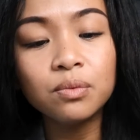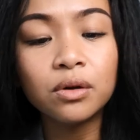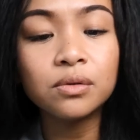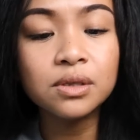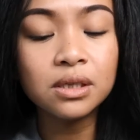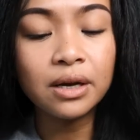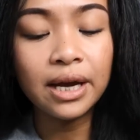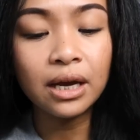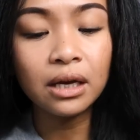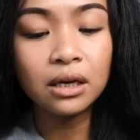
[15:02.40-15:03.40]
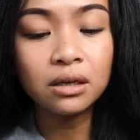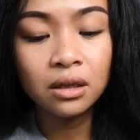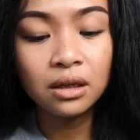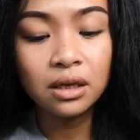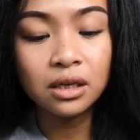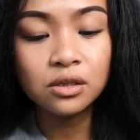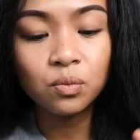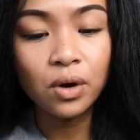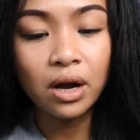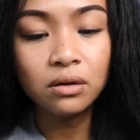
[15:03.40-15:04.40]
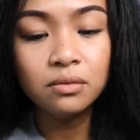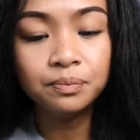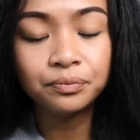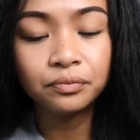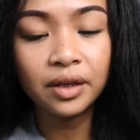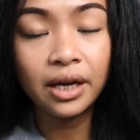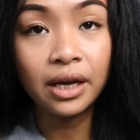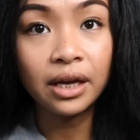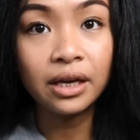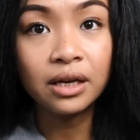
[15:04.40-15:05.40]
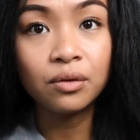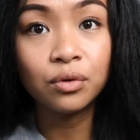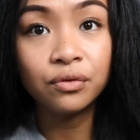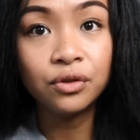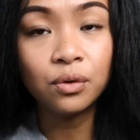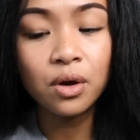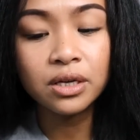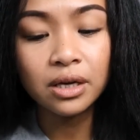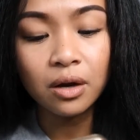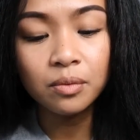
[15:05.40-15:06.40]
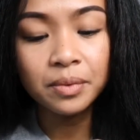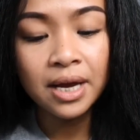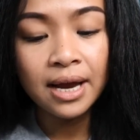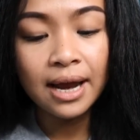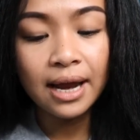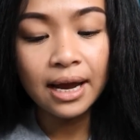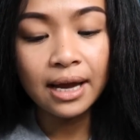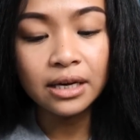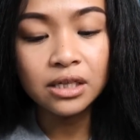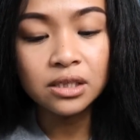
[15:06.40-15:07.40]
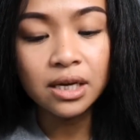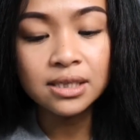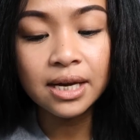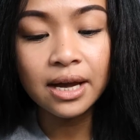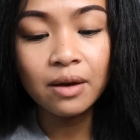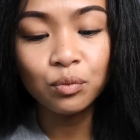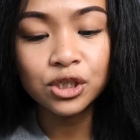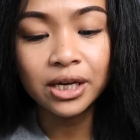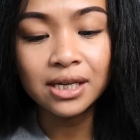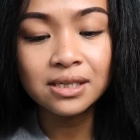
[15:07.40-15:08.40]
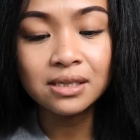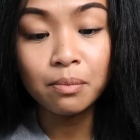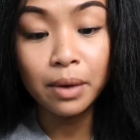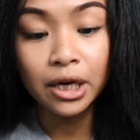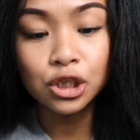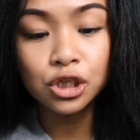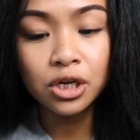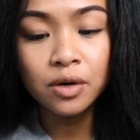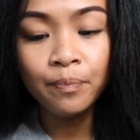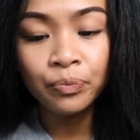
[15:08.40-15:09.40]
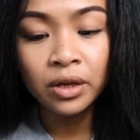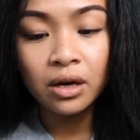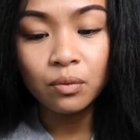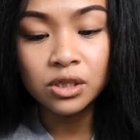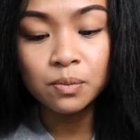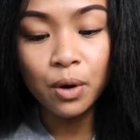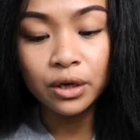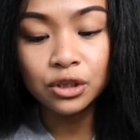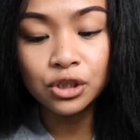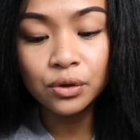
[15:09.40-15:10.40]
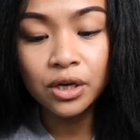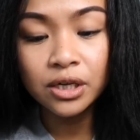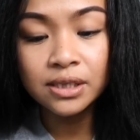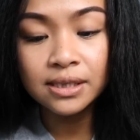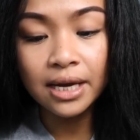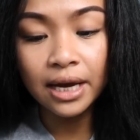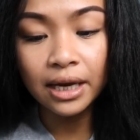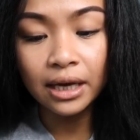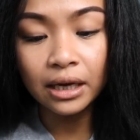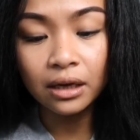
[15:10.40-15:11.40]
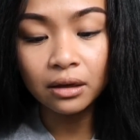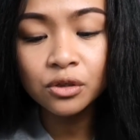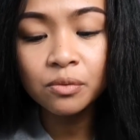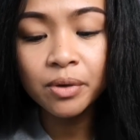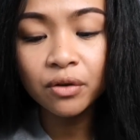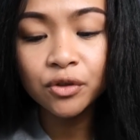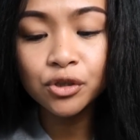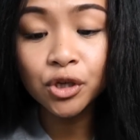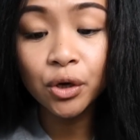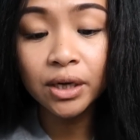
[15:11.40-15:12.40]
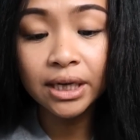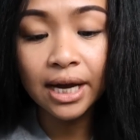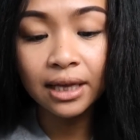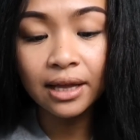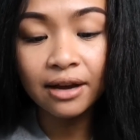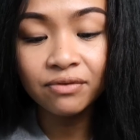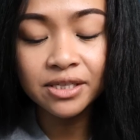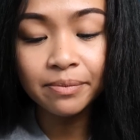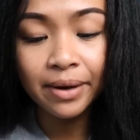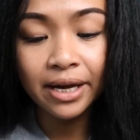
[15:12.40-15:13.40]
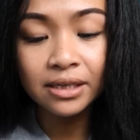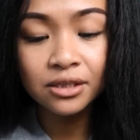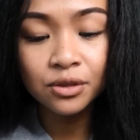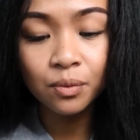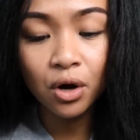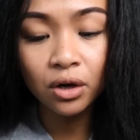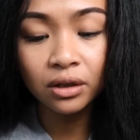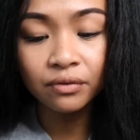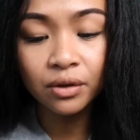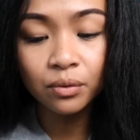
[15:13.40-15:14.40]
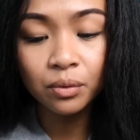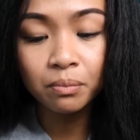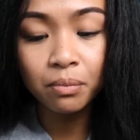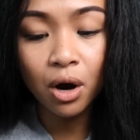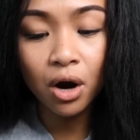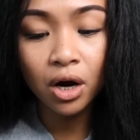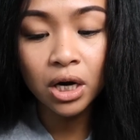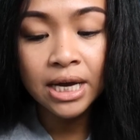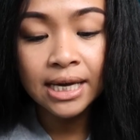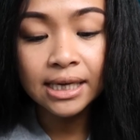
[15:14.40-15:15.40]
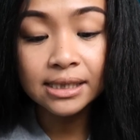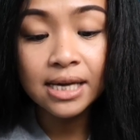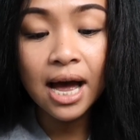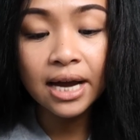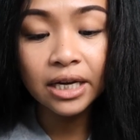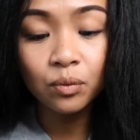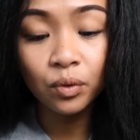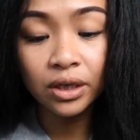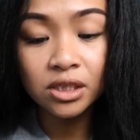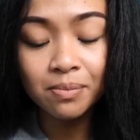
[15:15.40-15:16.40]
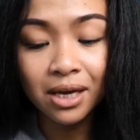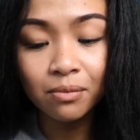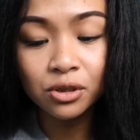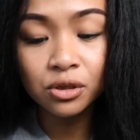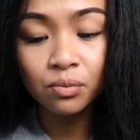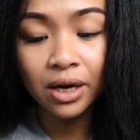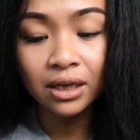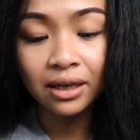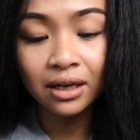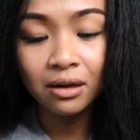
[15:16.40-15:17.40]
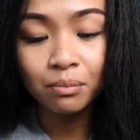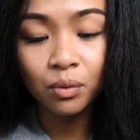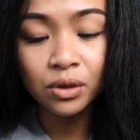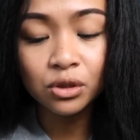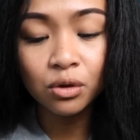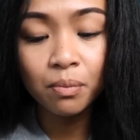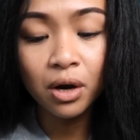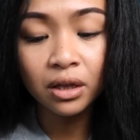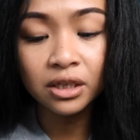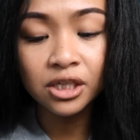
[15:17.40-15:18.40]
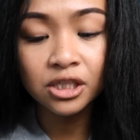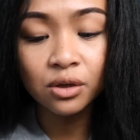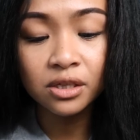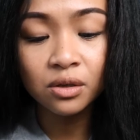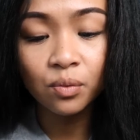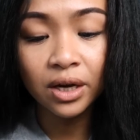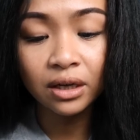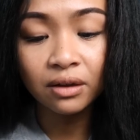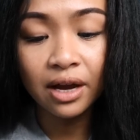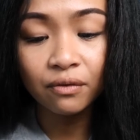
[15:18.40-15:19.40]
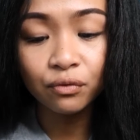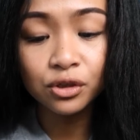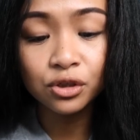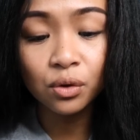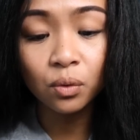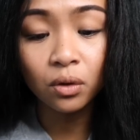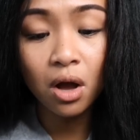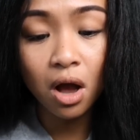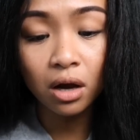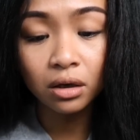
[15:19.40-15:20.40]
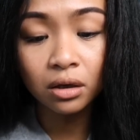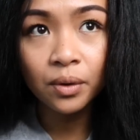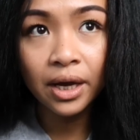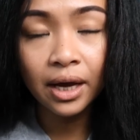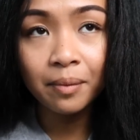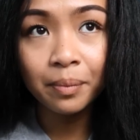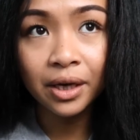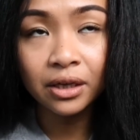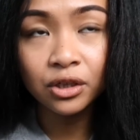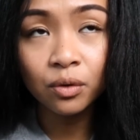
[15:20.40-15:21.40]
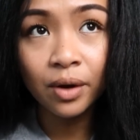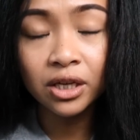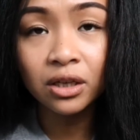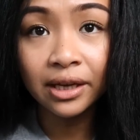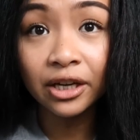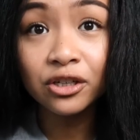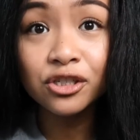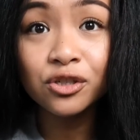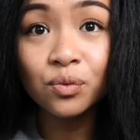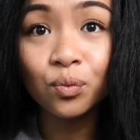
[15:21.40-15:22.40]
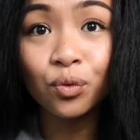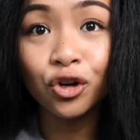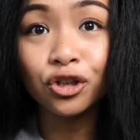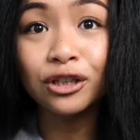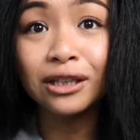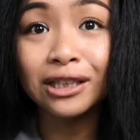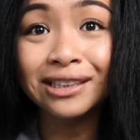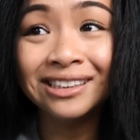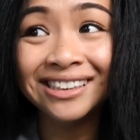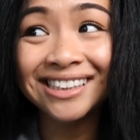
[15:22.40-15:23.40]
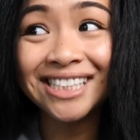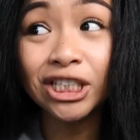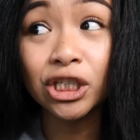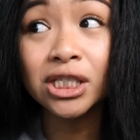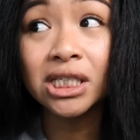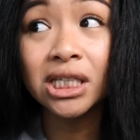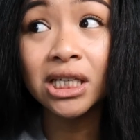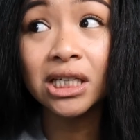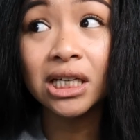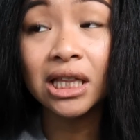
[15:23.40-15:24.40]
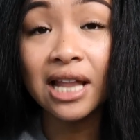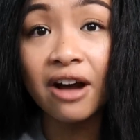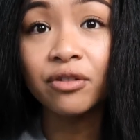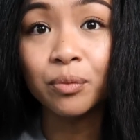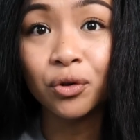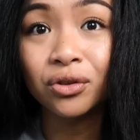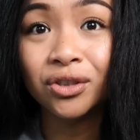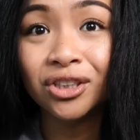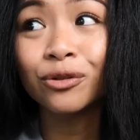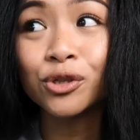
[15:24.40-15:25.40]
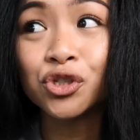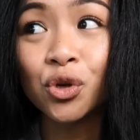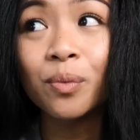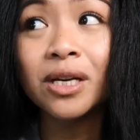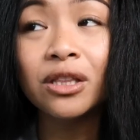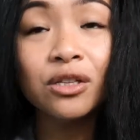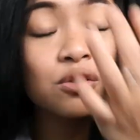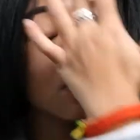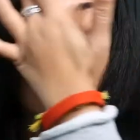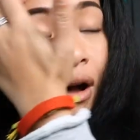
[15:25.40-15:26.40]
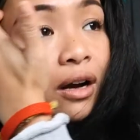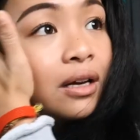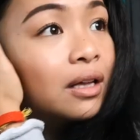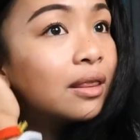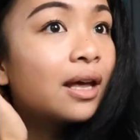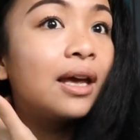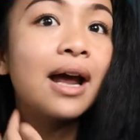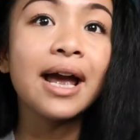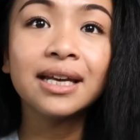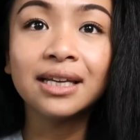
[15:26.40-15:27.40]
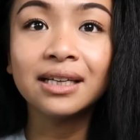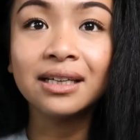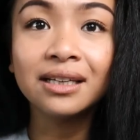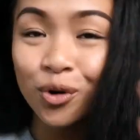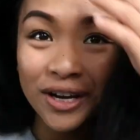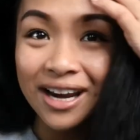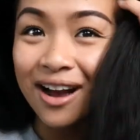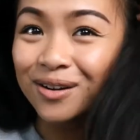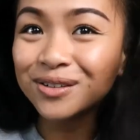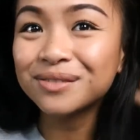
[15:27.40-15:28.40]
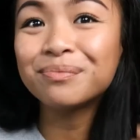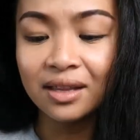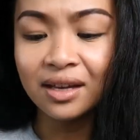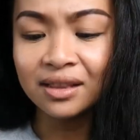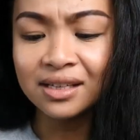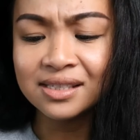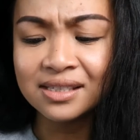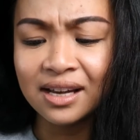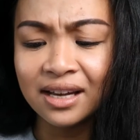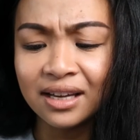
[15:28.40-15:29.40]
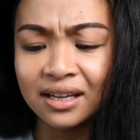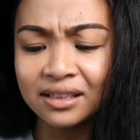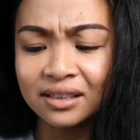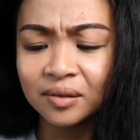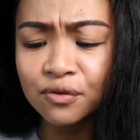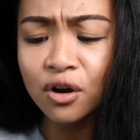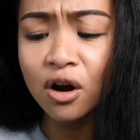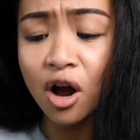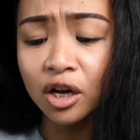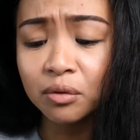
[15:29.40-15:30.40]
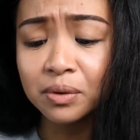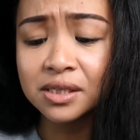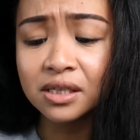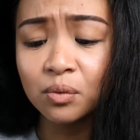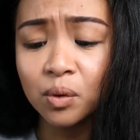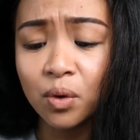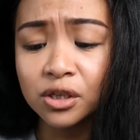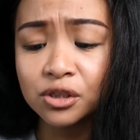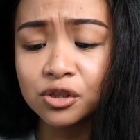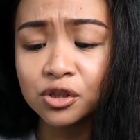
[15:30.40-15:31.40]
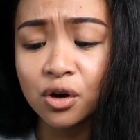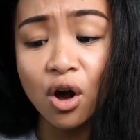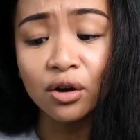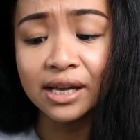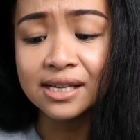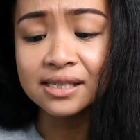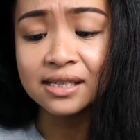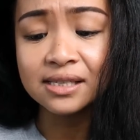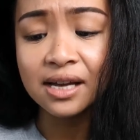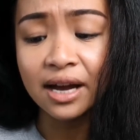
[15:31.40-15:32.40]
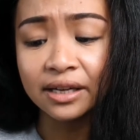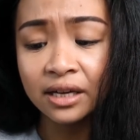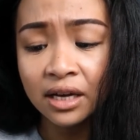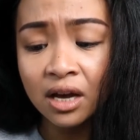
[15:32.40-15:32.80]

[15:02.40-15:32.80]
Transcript: wrote a thing as well, a review on Yelp, and Dante M, which I guess is the manager, responded to her saying, "Due to Bellevue's current nightlife, the demand to our living room bar is high and we need to be able to regulate it, but we do apologize you had to wait in line for so long." Okay, but your regulators were seriously laughable. There were so many things wrong that I can point out. And then they said, "As for our occupancy, we want to ensure all guests inside